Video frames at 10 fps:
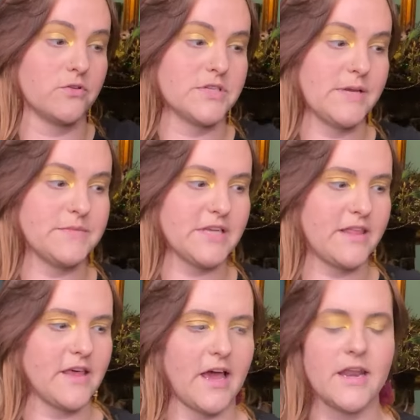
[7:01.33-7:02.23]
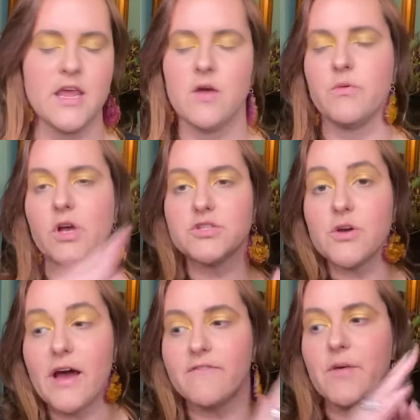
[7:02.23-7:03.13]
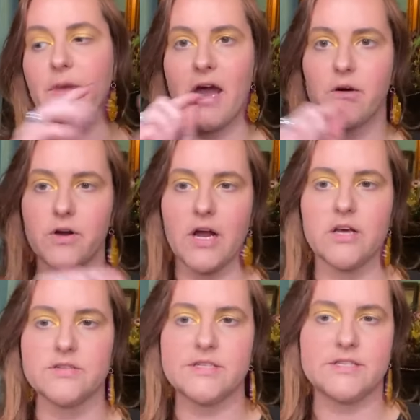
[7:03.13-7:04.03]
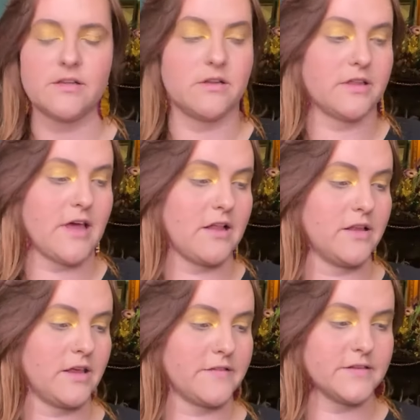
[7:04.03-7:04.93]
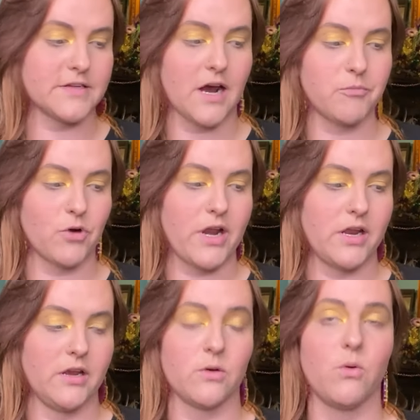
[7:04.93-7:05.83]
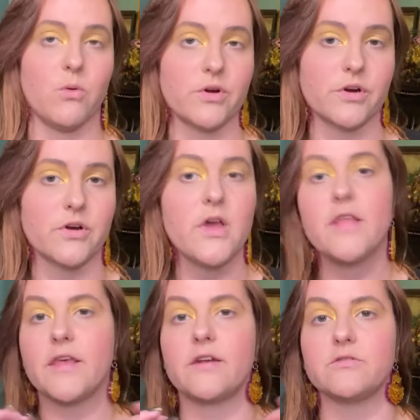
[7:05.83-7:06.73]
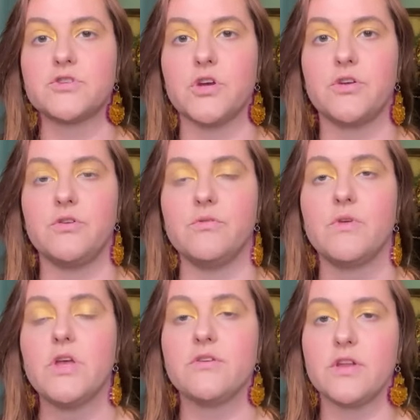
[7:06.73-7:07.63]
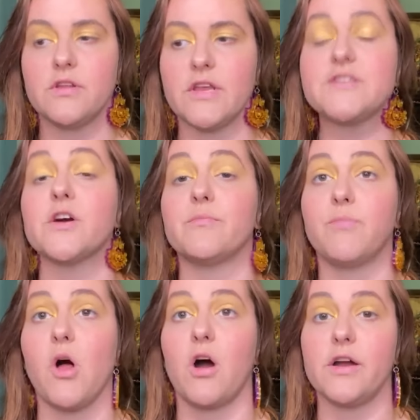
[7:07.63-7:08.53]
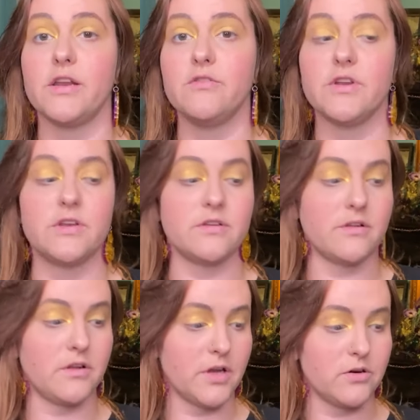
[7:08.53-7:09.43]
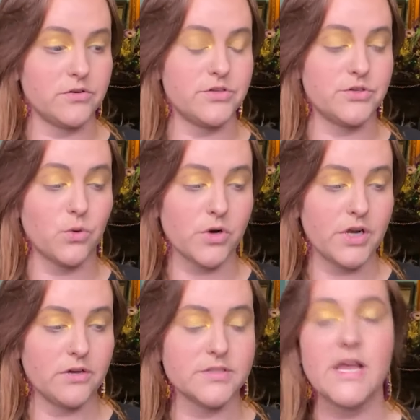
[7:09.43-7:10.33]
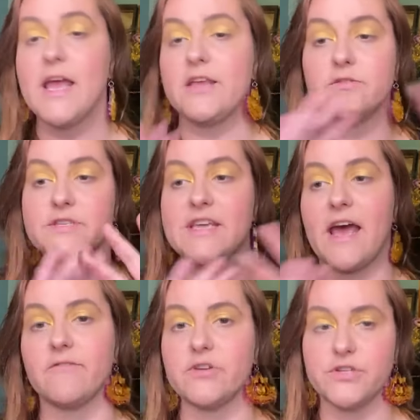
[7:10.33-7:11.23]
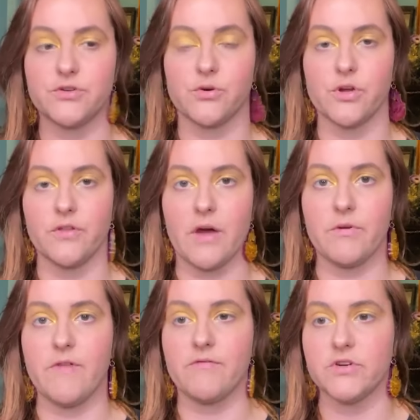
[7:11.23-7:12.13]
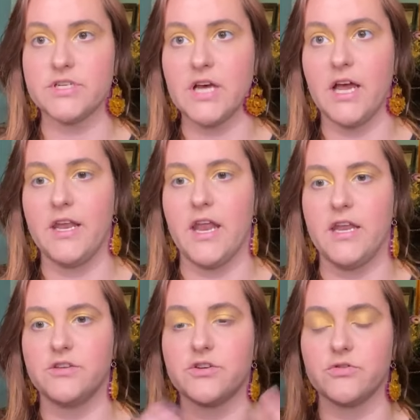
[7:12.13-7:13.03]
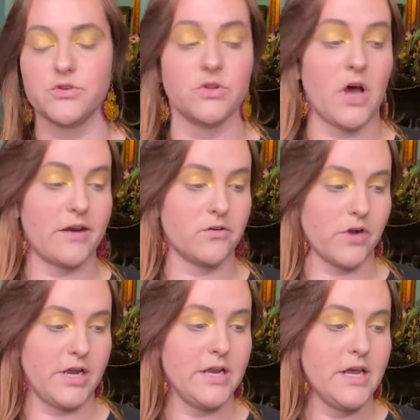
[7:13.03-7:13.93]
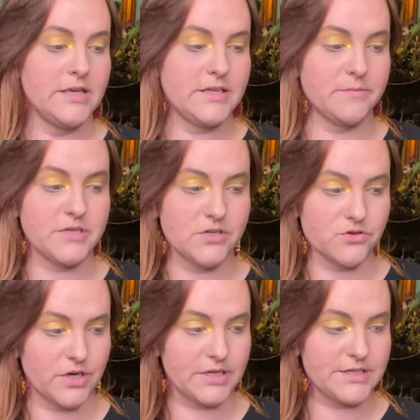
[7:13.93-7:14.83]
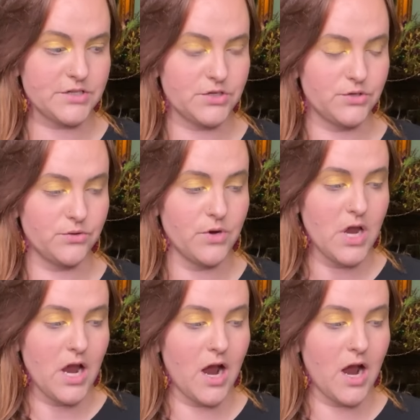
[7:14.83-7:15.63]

little tips like that. We also have the Powerhouse. Click that link at the top right hand corner. That'll show you, that's our blog, and you can click on tutorials. You can see every tutorial that we've ever done, and it shows you a lot of great tips and tricks to